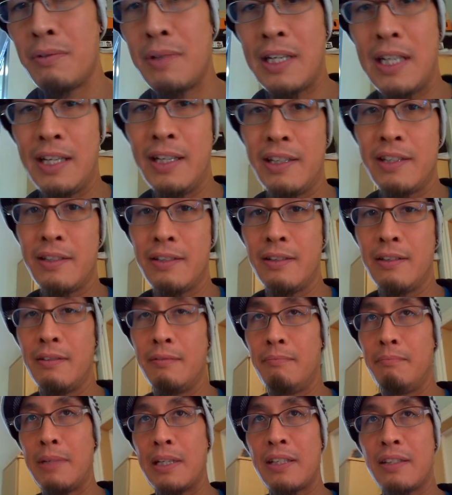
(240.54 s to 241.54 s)
and ice
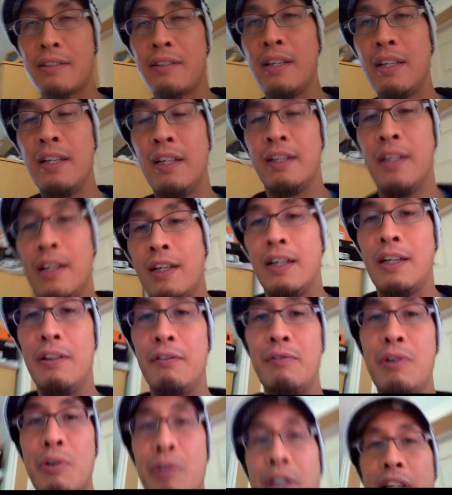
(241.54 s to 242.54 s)
and mixed
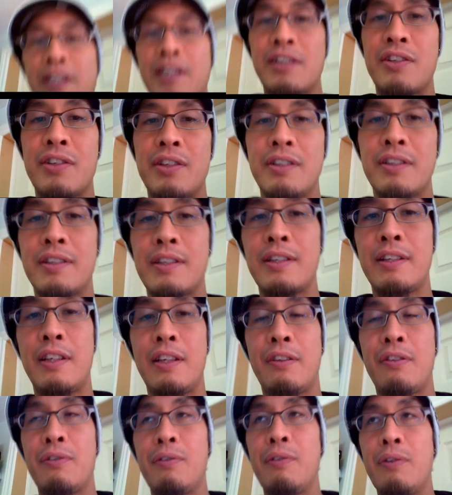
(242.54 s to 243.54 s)
road conditions
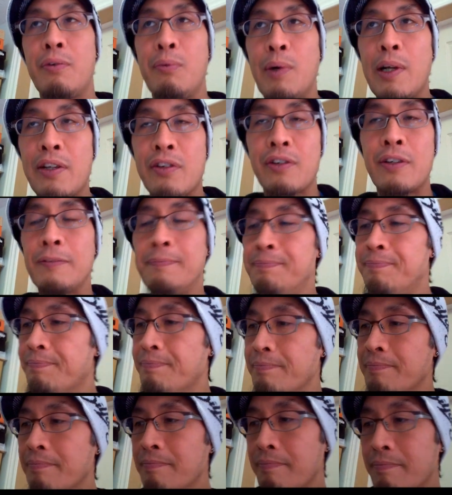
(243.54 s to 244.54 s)
through the winter,
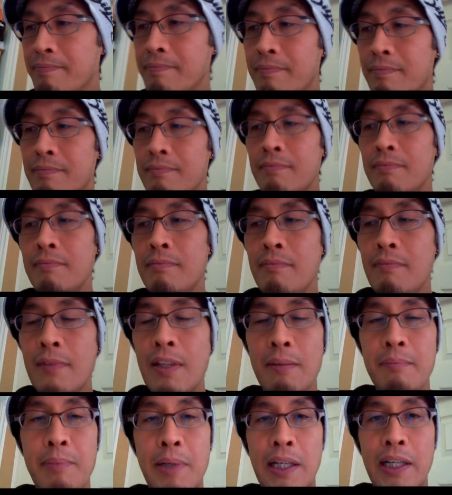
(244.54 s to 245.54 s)

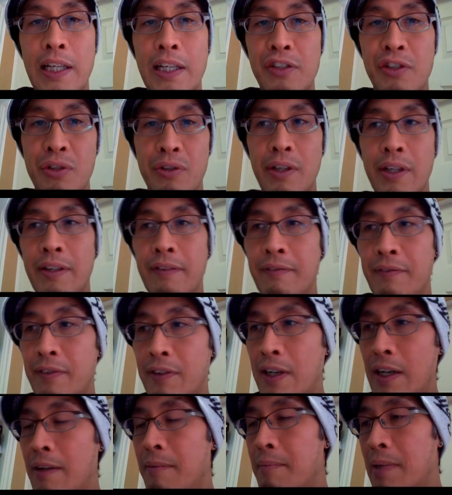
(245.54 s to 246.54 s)
but enjoy them
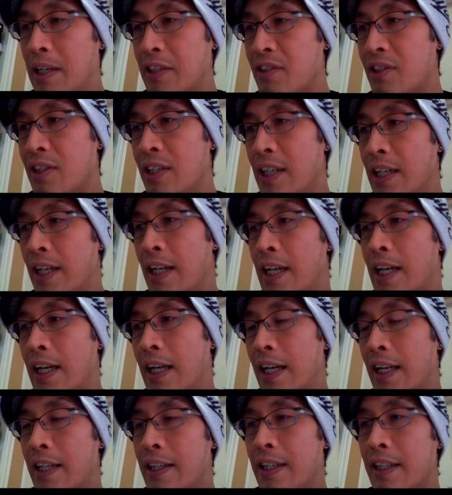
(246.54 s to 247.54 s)
very much.
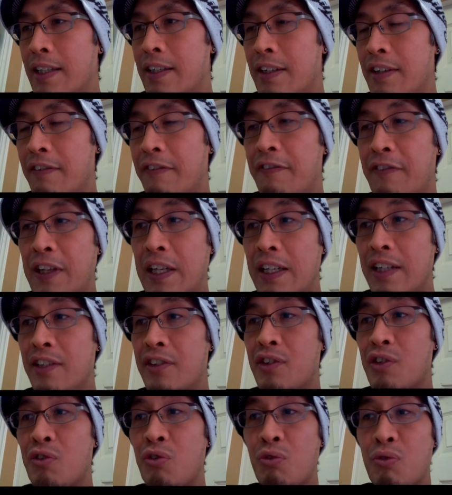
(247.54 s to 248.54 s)
I think that the fit
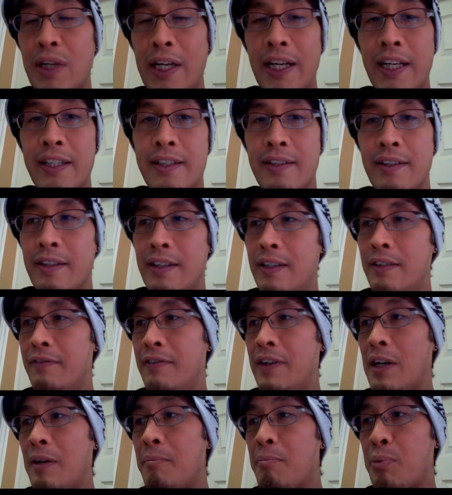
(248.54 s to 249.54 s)
is great. They're
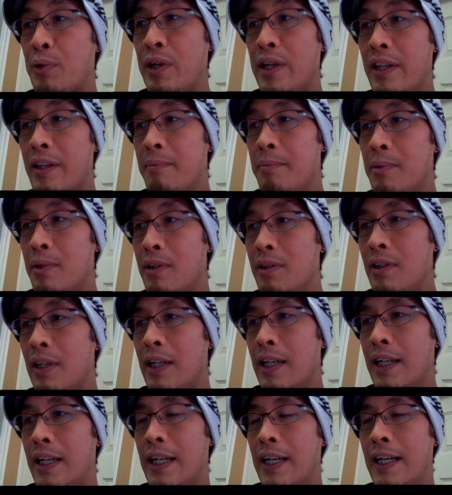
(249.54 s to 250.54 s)
very breathable
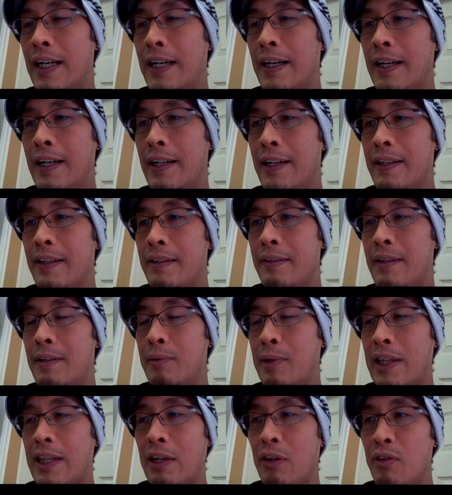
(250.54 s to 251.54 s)

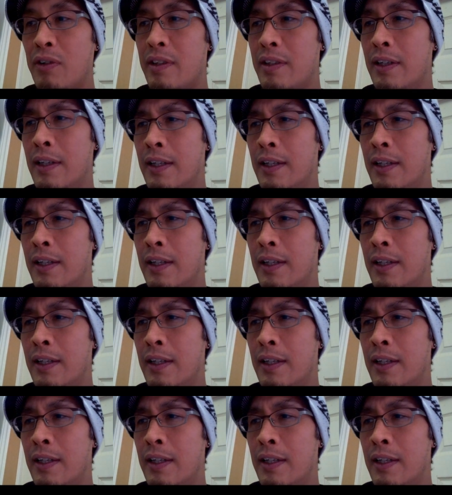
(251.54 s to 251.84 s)
without